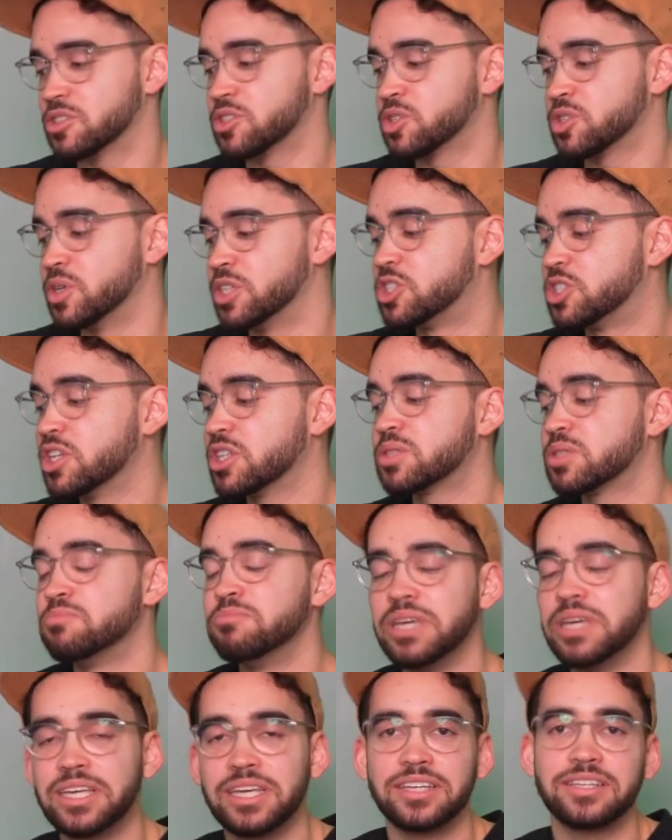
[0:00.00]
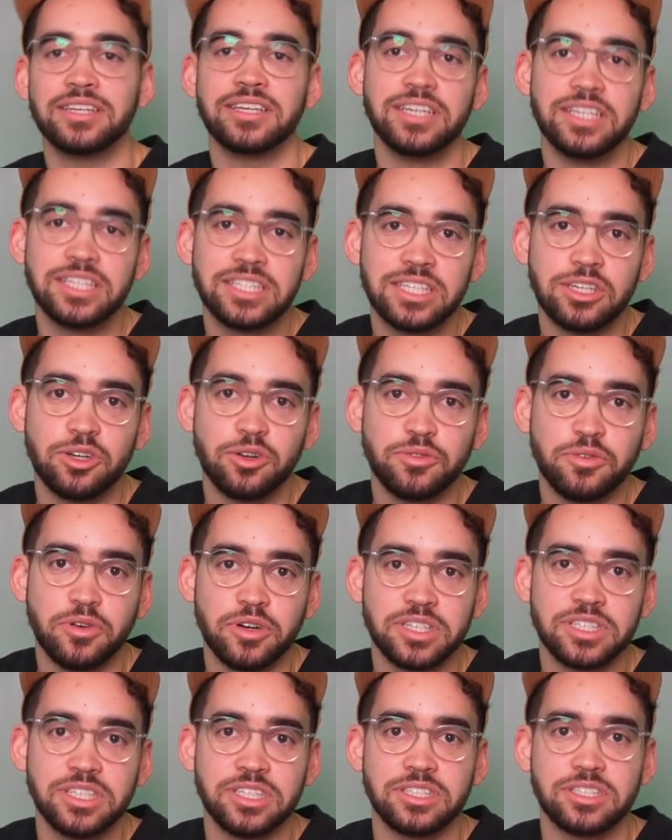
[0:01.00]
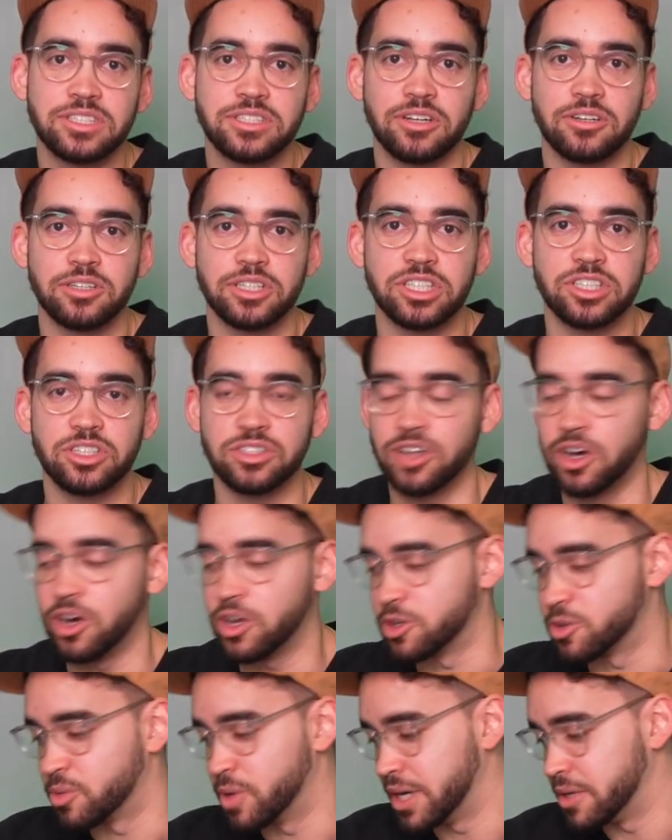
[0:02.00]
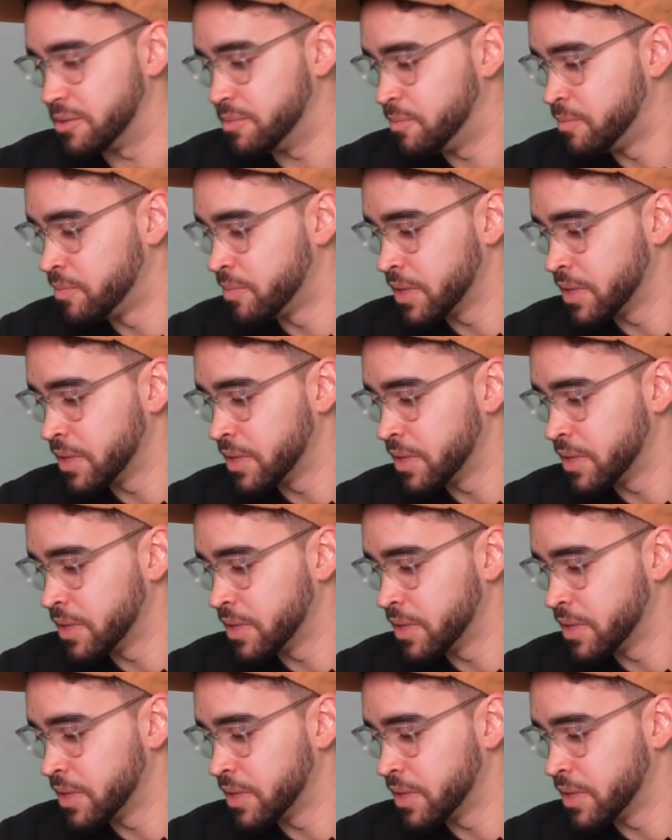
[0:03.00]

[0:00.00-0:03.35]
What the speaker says: So it just makes it easier for the installation all around.